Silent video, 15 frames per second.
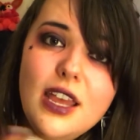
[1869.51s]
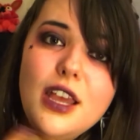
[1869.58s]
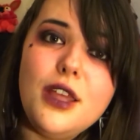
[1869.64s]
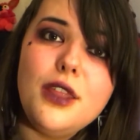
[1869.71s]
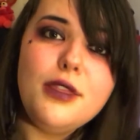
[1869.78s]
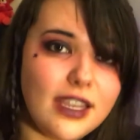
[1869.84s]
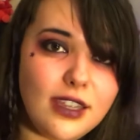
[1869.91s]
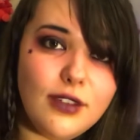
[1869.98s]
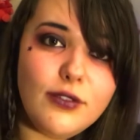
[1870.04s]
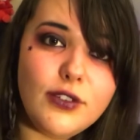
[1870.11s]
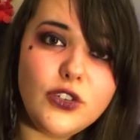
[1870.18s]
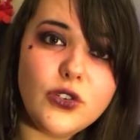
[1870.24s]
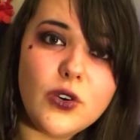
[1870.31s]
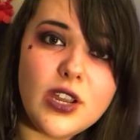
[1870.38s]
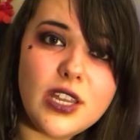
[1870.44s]
Thank you for
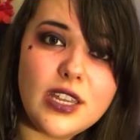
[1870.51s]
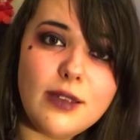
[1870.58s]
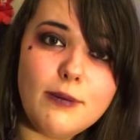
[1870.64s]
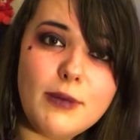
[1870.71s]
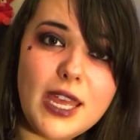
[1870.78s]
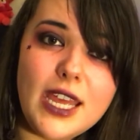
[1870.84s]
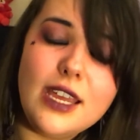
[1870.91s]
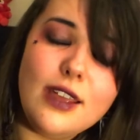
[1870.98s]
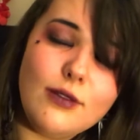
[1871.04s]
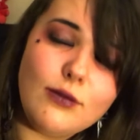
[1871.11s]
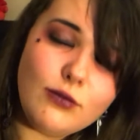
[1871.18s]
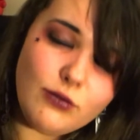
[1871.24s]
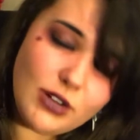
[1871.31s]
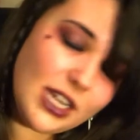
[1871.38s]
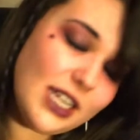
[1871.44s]
joining me. It
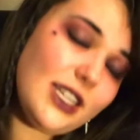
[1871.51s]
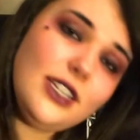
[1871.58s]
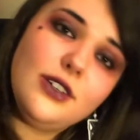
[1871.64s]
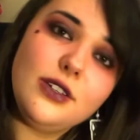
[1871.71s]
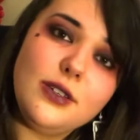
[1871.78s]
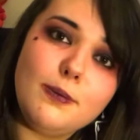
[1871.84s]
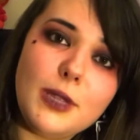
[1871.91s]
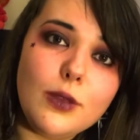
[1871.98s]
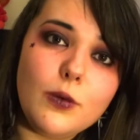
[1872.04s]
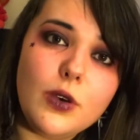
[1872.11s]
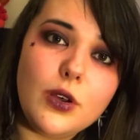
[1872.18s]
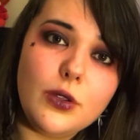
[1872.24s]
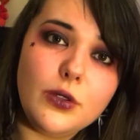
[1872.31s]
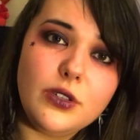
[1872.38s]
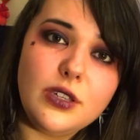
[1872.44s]
really does mean the
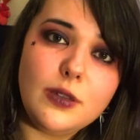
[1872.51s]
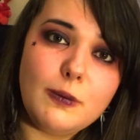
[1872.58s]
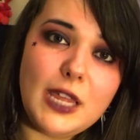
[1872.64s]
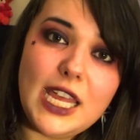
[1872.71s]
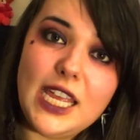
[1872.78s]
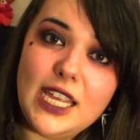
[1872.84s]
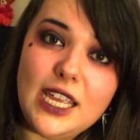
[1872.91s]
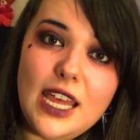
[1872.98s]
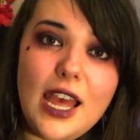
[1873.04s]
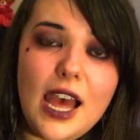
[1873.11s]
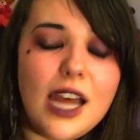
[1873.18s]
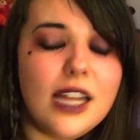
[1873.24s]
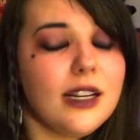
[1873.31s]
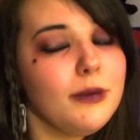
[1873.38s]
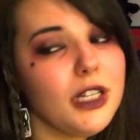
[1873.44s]
world to me,
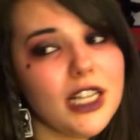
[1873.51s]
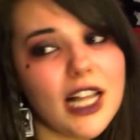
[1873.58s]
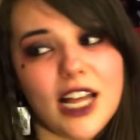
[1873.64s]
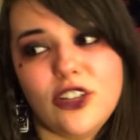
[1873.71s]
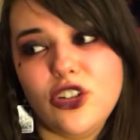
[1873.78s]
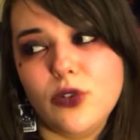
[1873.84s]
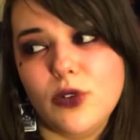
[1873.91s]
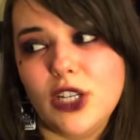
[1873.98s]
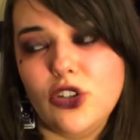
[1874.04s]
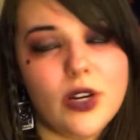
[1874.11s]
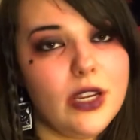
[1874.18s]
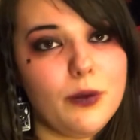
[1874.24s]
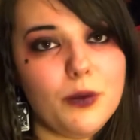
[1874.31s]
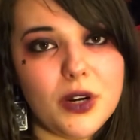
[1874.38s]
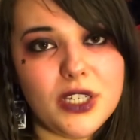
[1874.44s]
and I'm glad you're
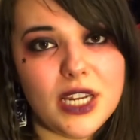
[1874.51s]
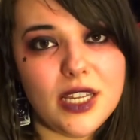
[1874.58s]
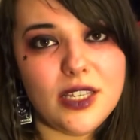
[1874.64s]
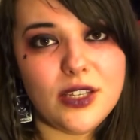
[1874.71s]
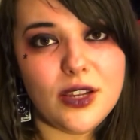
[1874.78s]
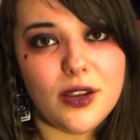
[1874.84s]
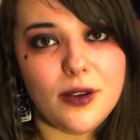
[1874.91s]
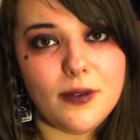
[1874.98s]
enjoying what I do.